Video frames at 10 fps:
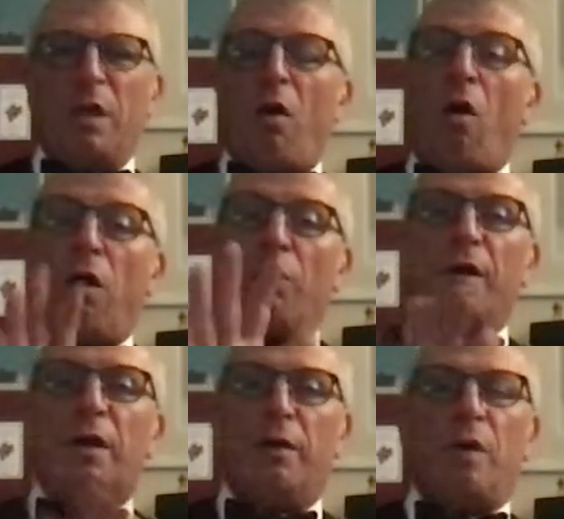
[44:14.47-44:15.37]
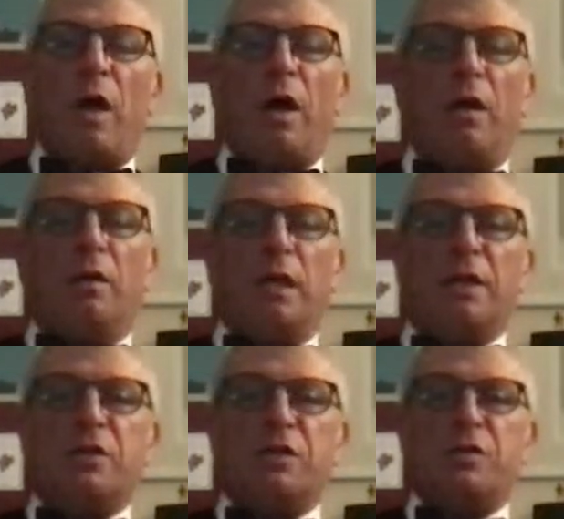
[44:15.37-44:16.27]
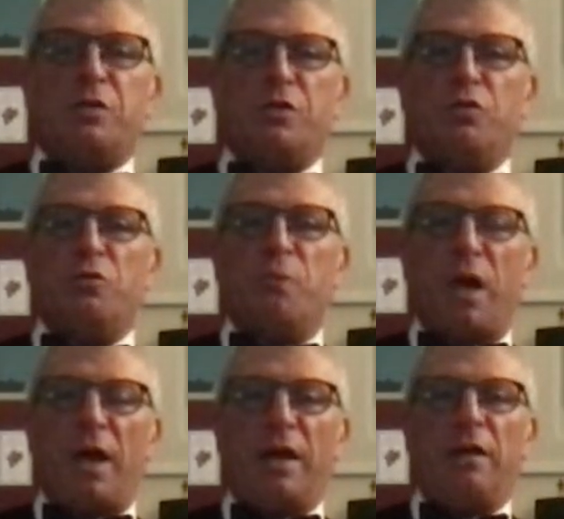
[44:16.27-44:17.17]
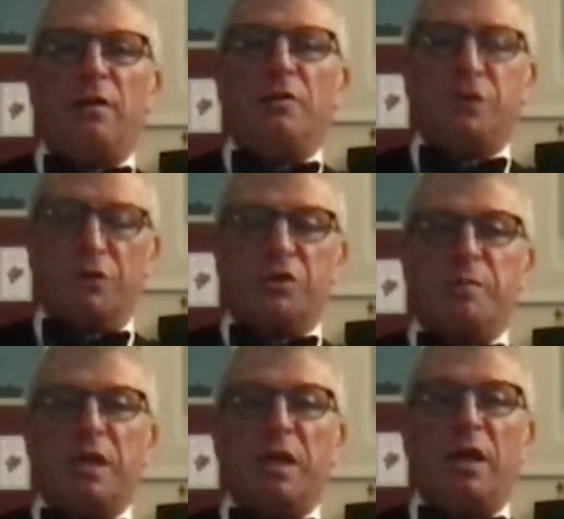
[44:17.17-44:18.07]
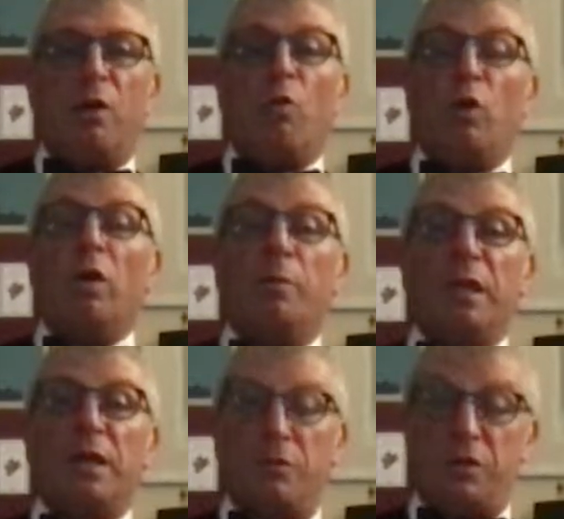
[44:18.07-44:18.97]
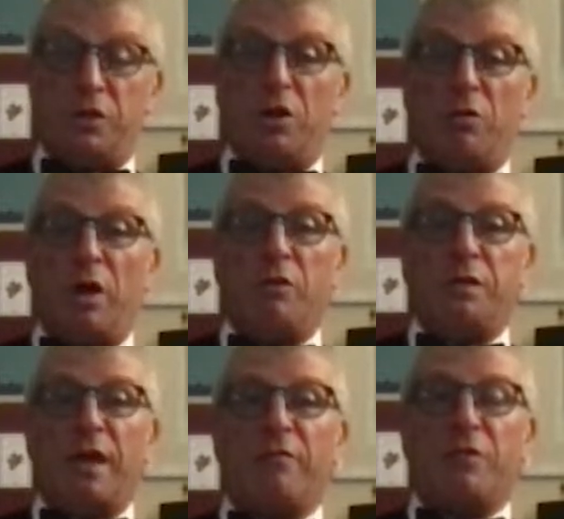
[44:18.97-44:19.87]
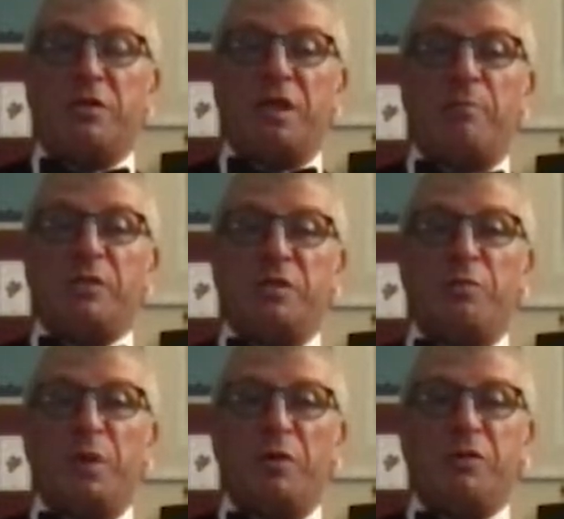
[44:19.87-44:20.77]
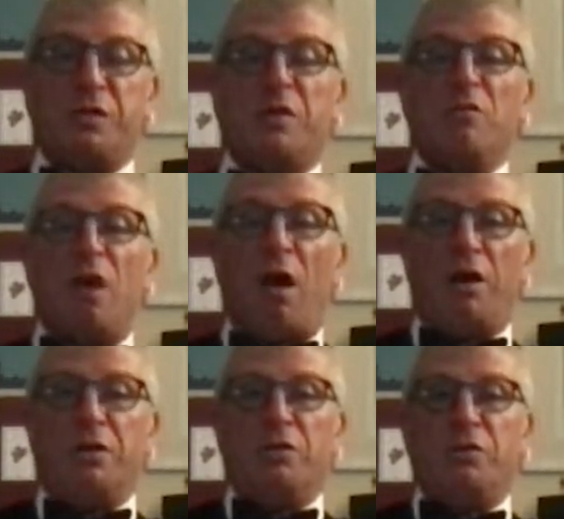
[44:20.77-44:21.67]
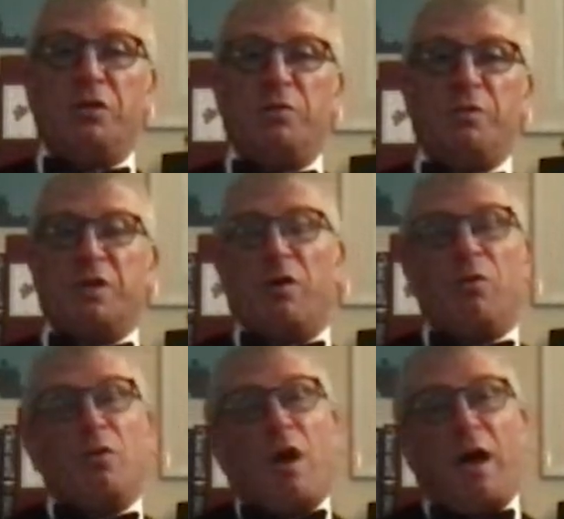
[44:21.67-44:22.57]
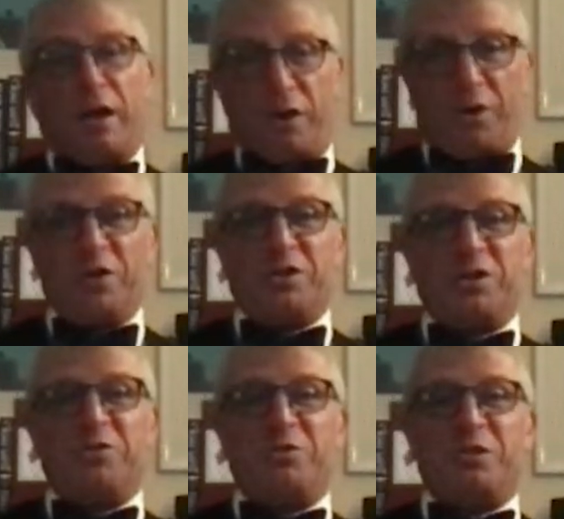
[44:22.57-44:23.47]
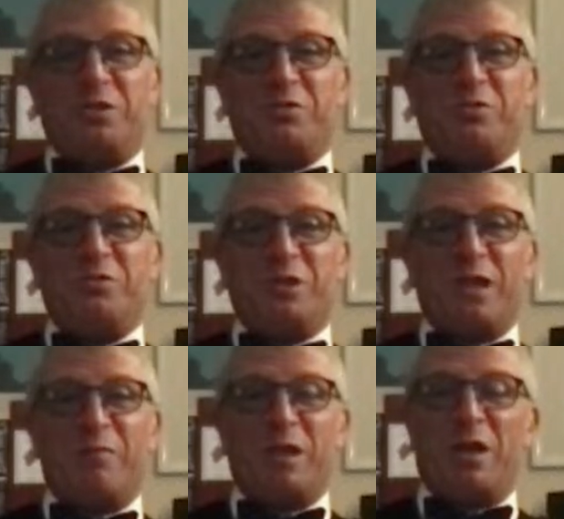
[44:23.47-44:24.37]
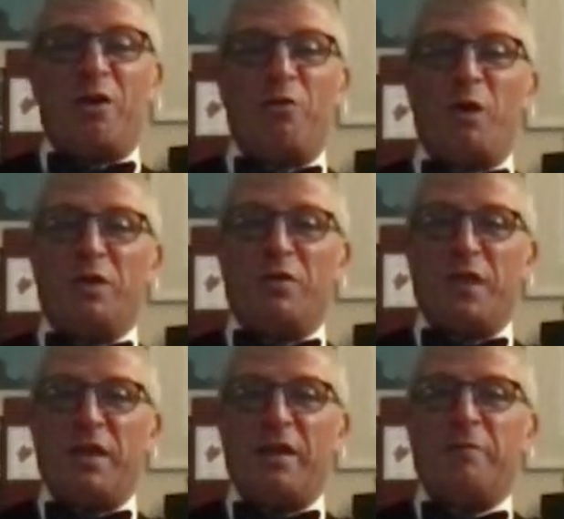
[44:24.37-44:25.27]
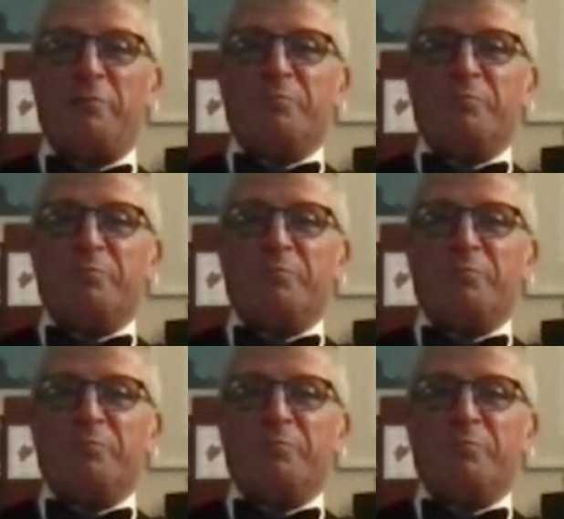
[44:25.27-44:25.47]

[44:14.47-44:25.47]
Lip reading: All the links to my social media will be in the show notes after this episode posts on YouTube. So I encourage you to let me know what you think.